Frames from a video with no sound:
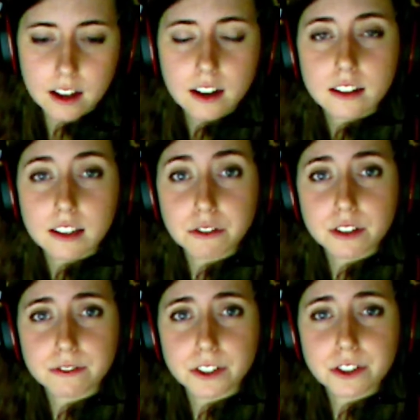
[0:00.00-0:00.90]
That was the
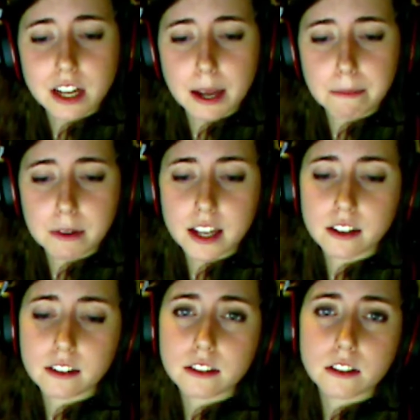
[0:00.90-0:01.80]
first time it
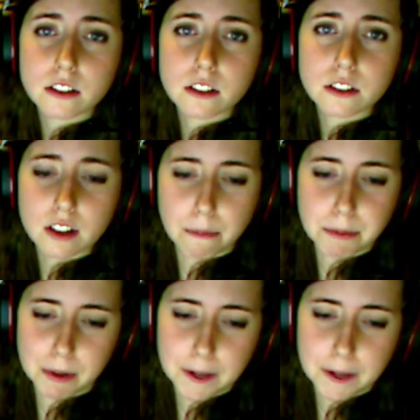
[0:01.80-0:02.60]
stopped me.